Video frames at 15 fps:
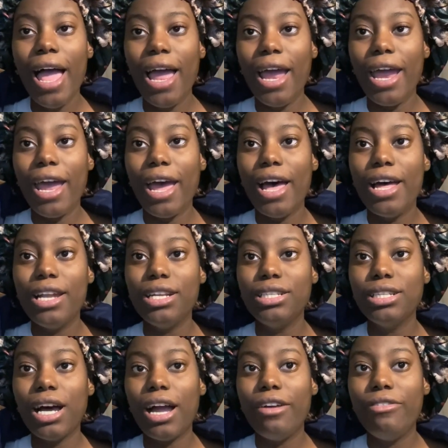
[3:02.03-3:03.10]
and
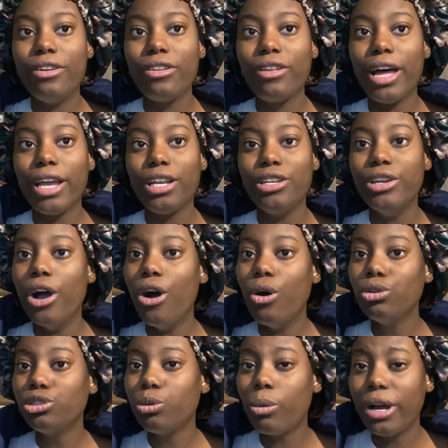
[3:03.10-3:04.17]
I feel like no
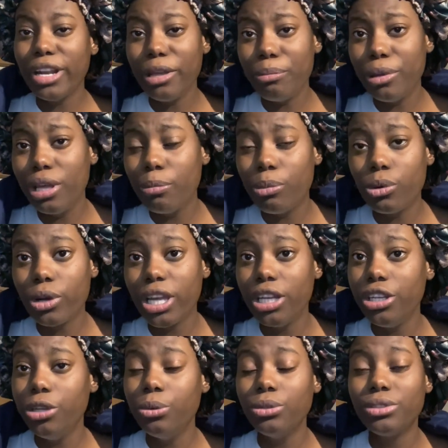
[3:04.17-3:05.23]
20 people
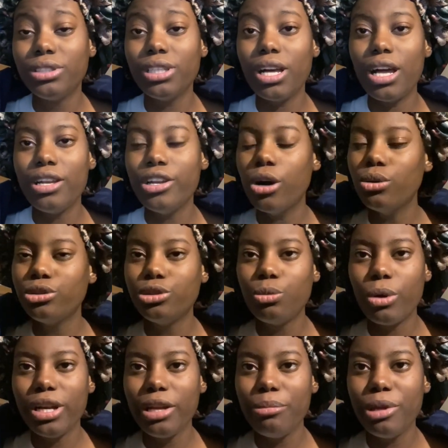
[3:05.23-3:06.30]

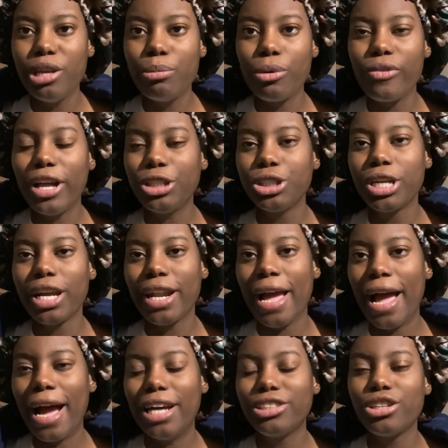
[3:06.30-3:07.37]
that you're gonna
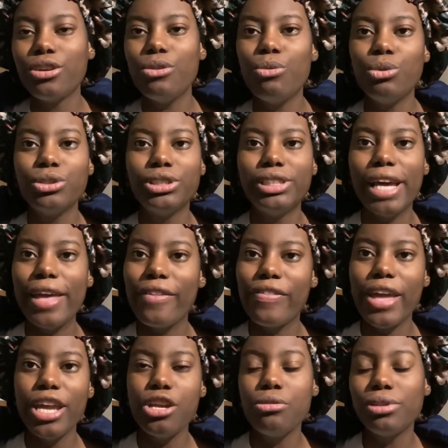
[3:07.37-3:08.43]
ask will say that
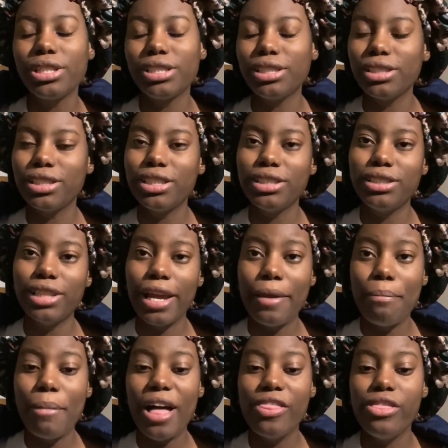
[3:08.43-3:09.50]
they use the same
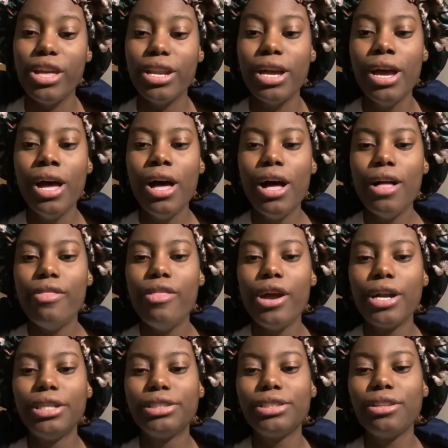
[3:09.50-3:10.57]
method.
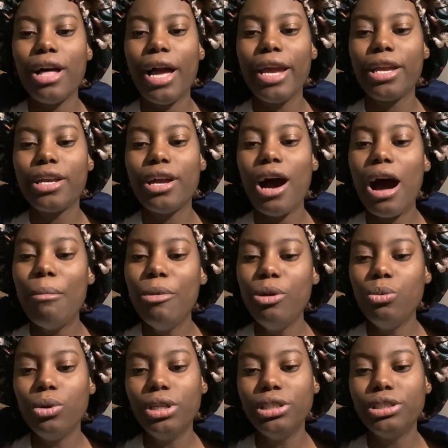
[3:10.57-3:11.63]
There's like common
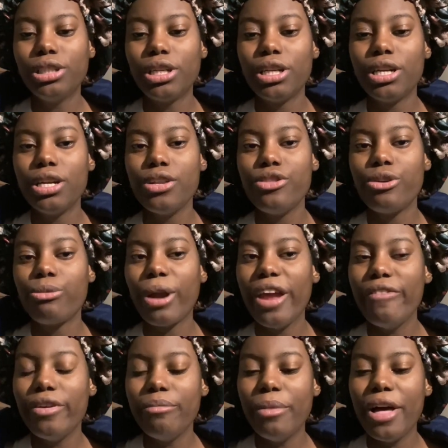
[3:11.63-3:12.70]
ones are the
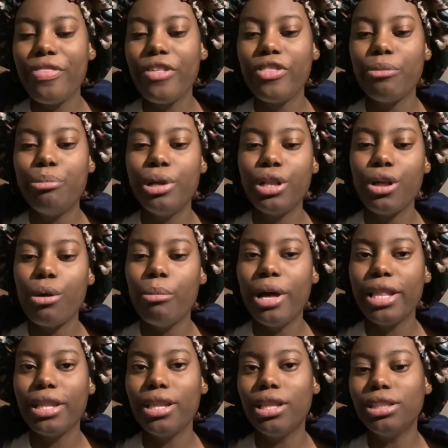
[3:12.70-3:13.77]
Raven method, the pillow
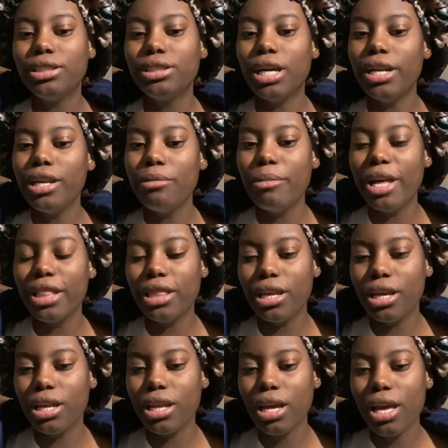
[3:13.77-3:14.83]
method, the Sunny
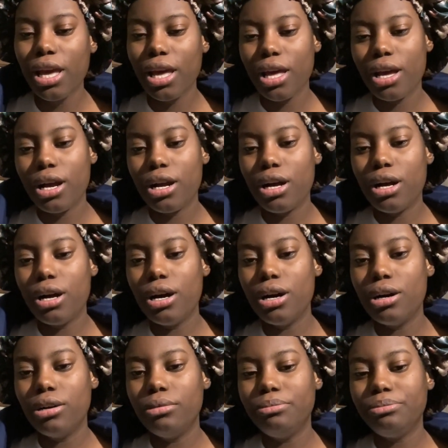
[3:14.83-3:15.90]
method,
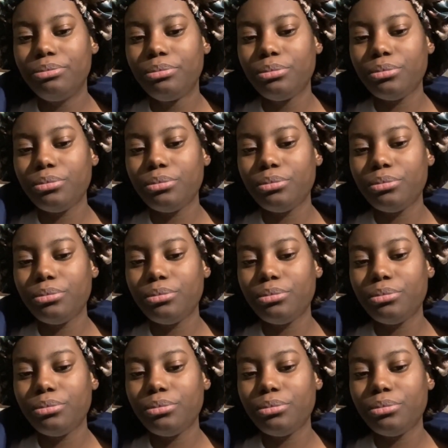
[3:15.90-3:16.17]
the